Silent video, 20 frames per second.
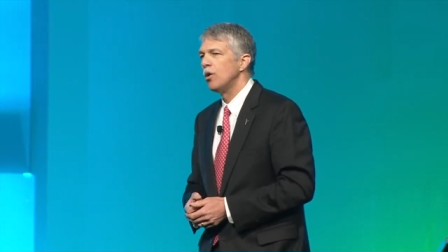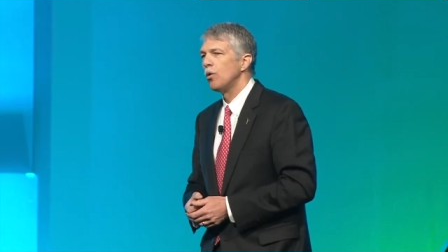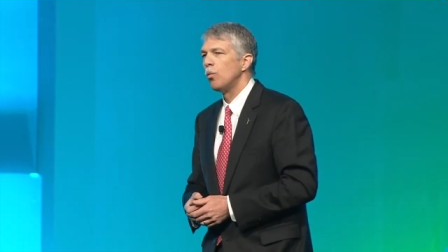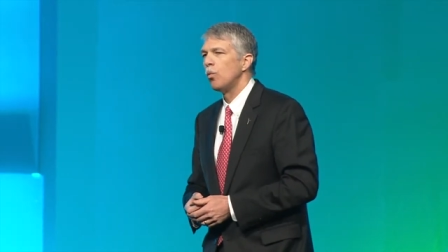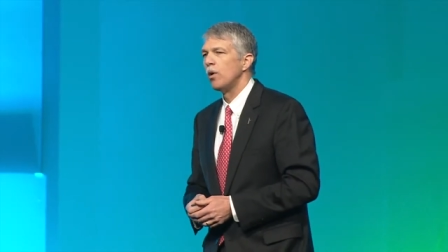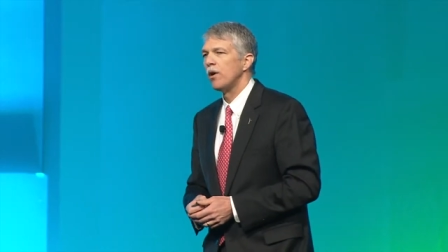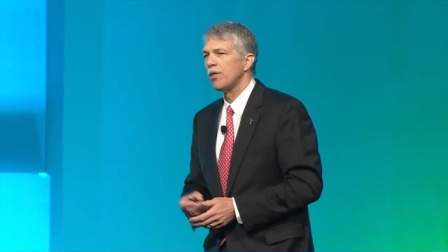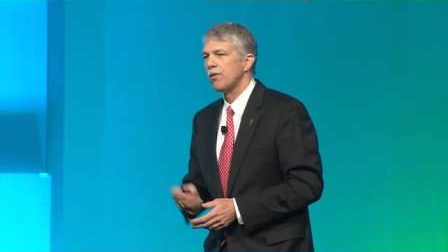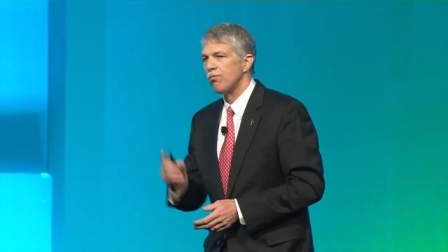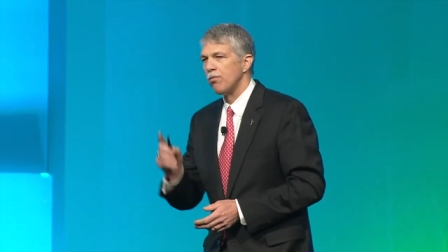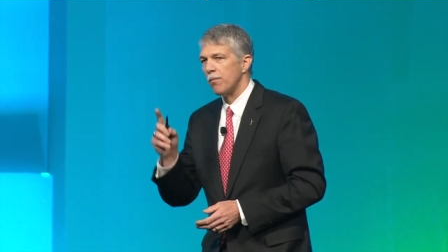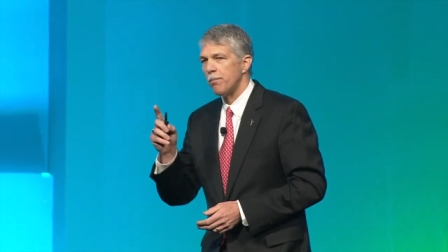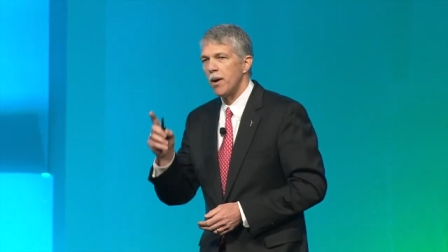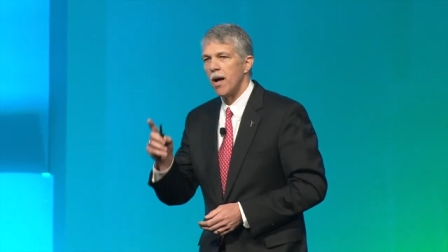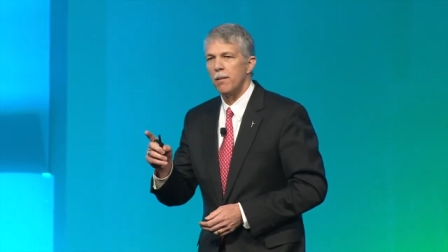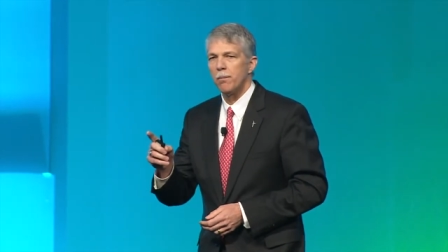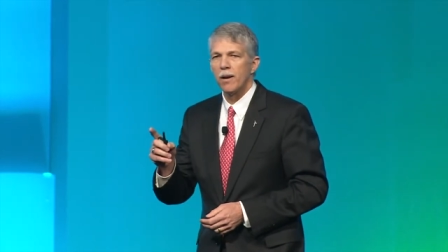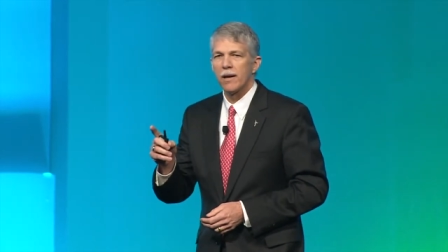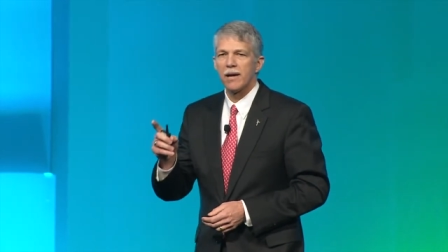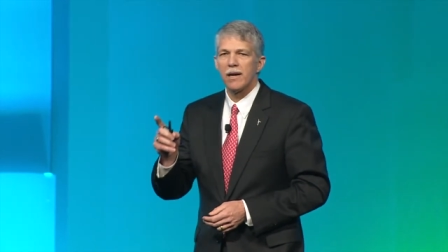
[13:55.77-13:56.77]
with
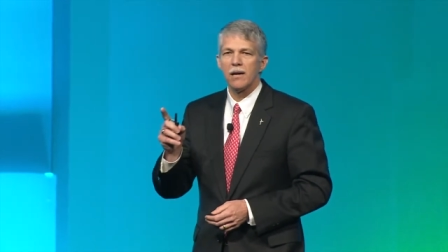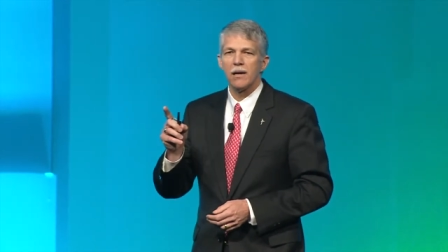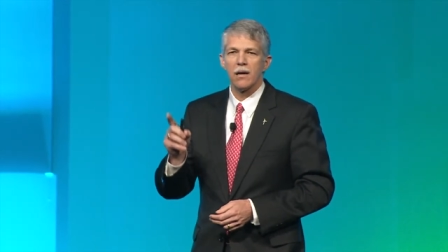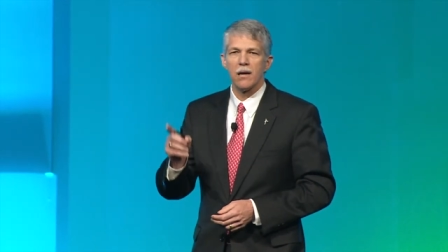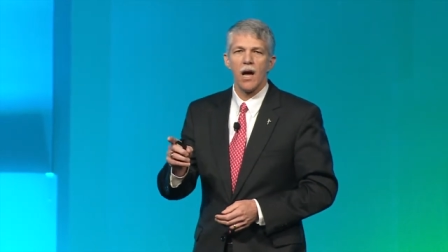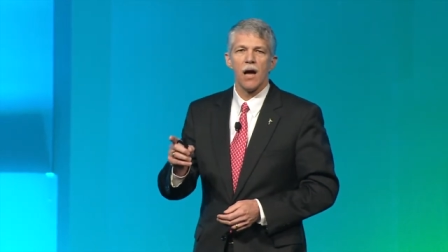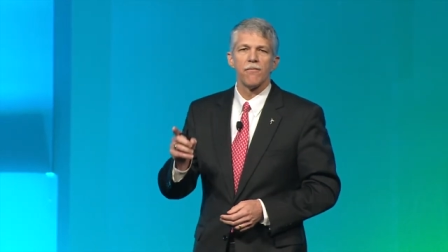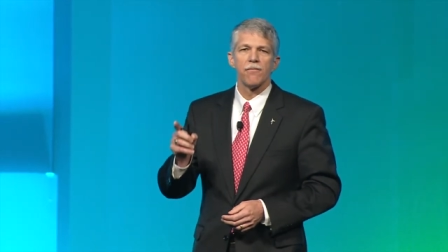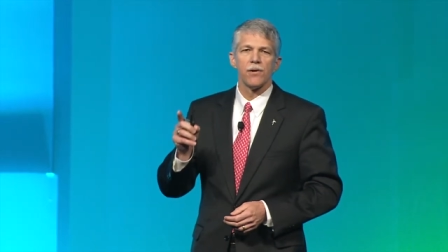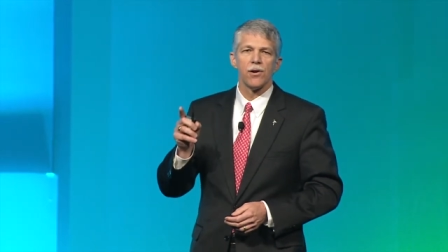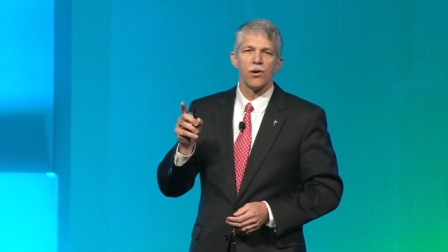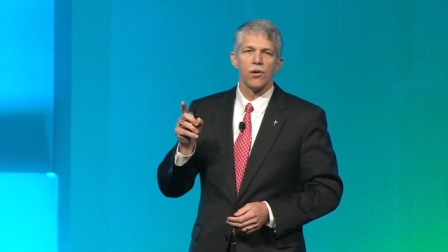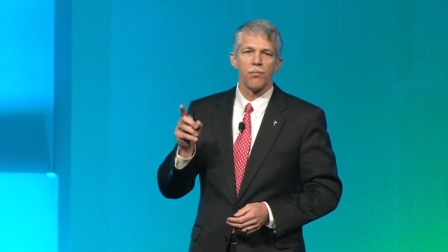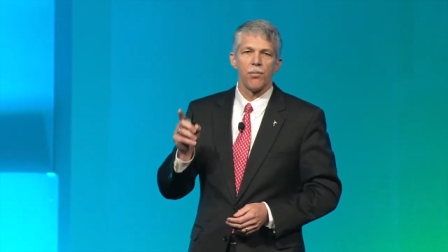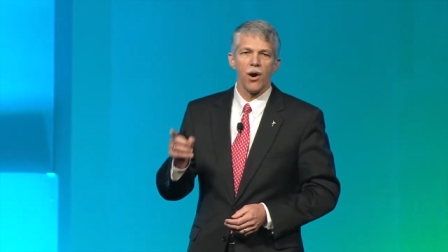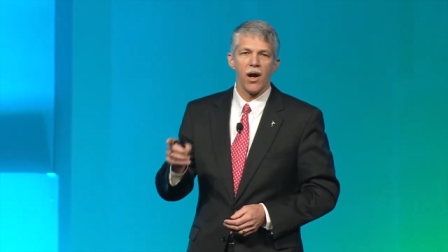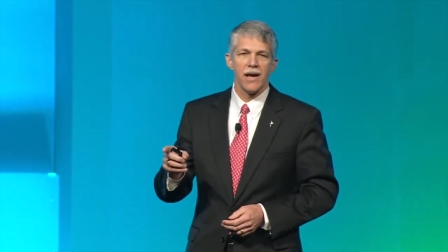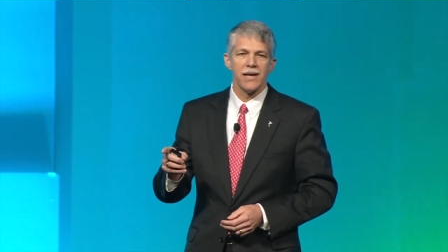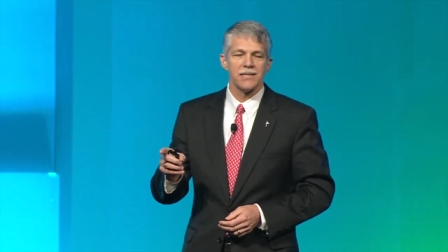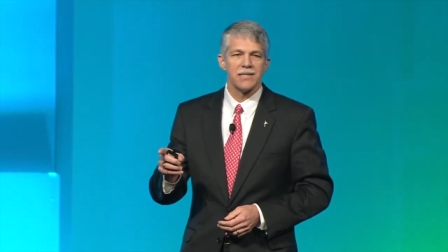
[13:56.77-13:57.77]
Republican Governor
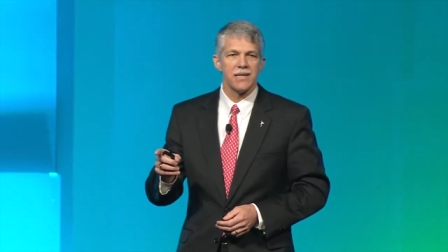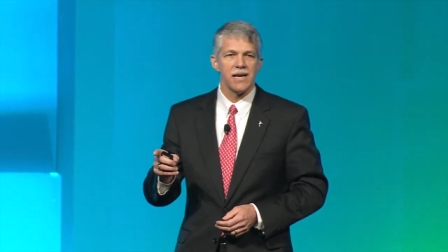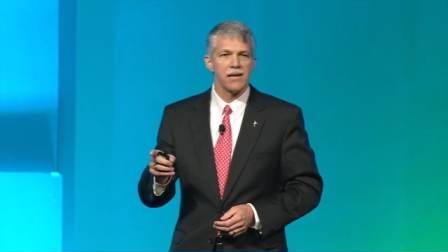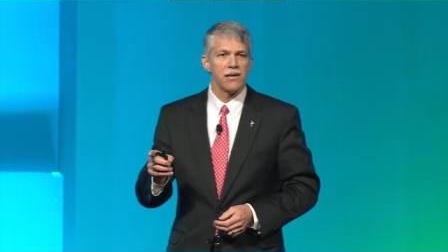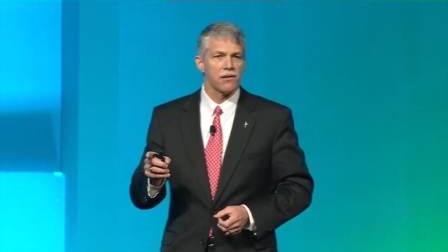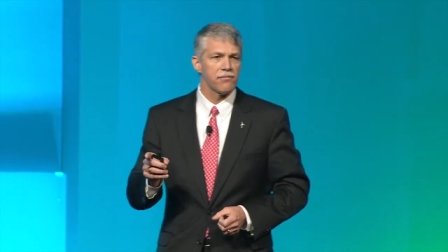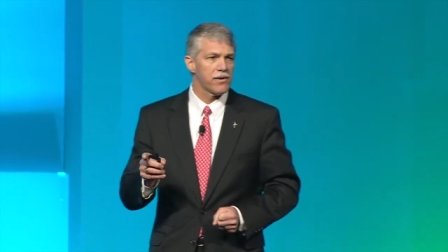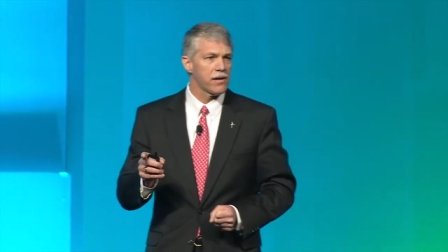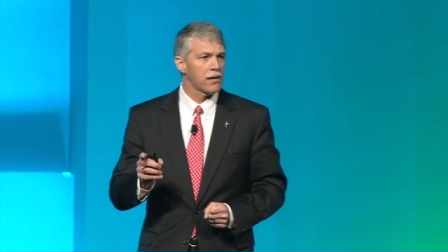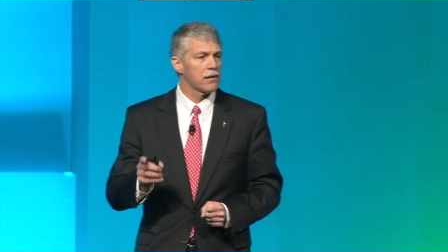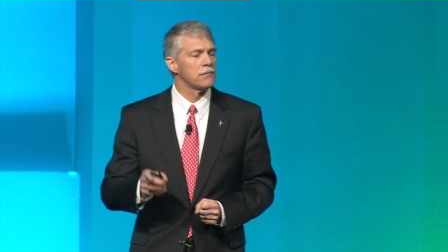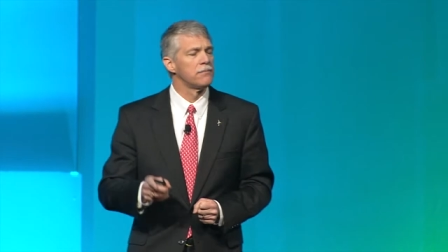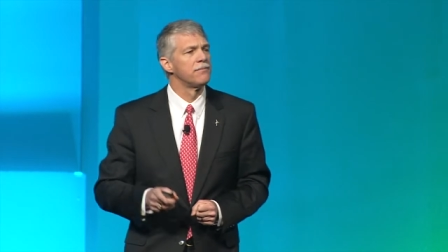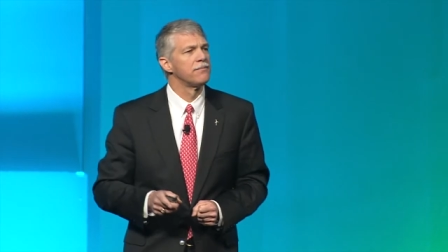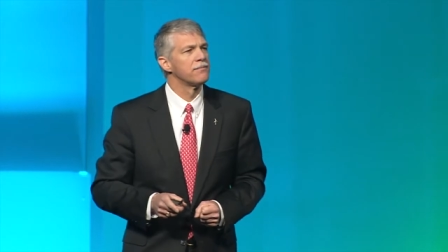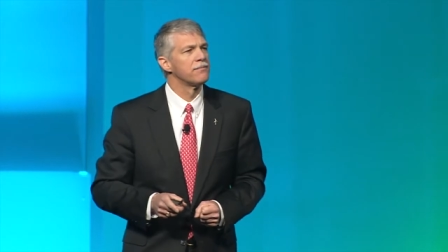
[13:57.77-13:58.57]
Brian Sandoval